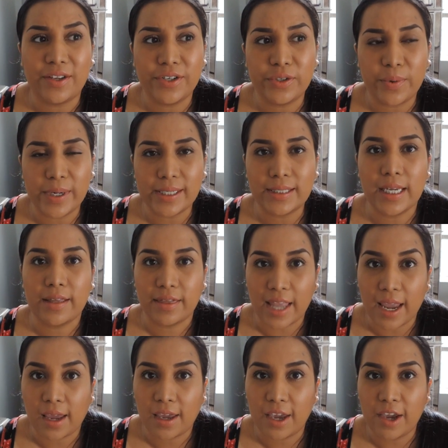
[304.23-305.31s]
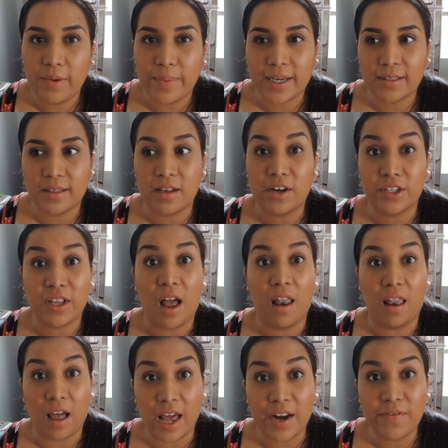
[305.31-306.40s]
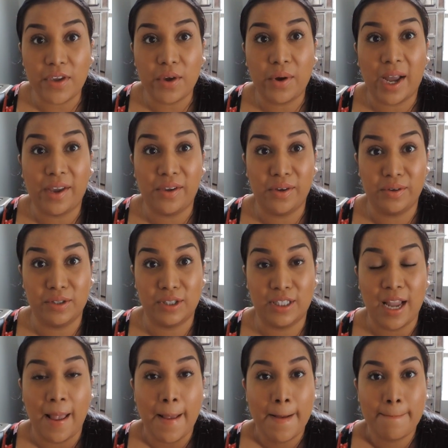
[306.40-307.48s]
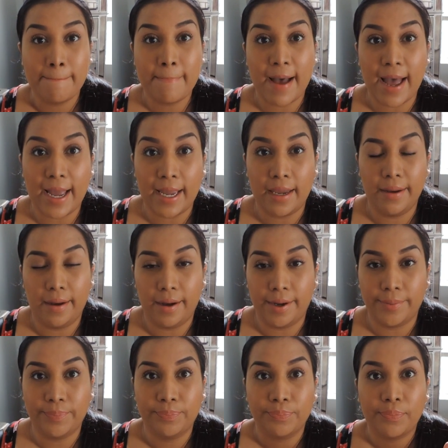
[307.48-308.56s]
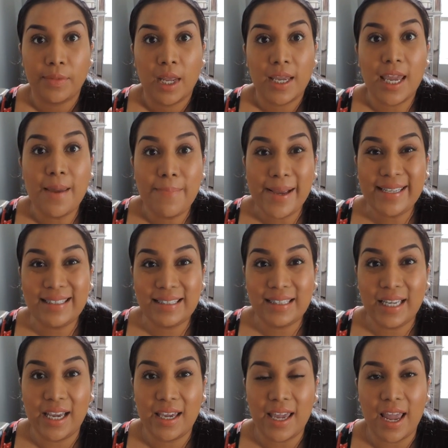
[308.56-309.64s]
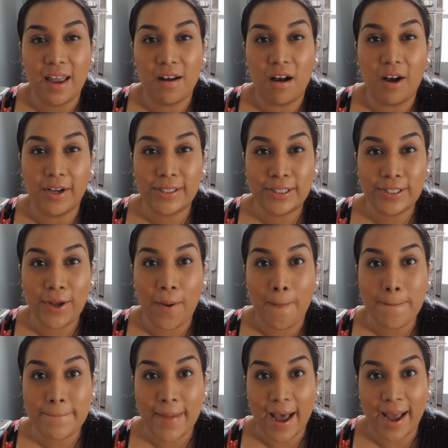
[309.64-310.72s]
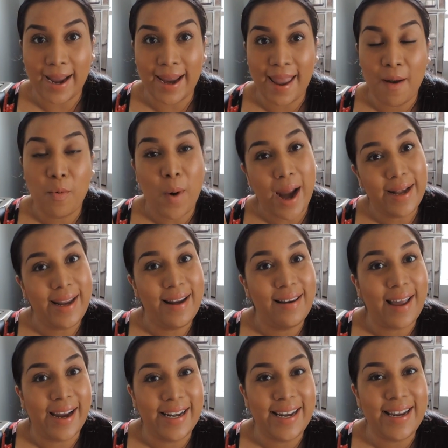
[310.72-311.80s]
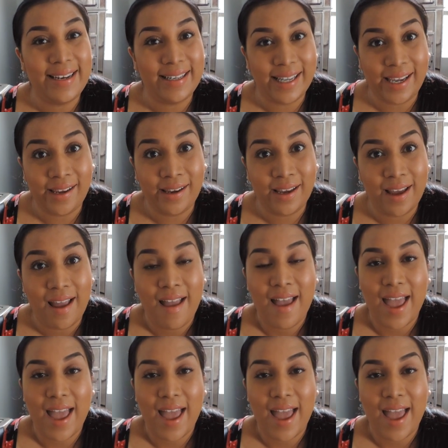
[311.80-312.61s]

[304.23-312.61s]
I just want to say thank you, because there's a lot of you who use my eBay's link and also my Whitening Lightning link.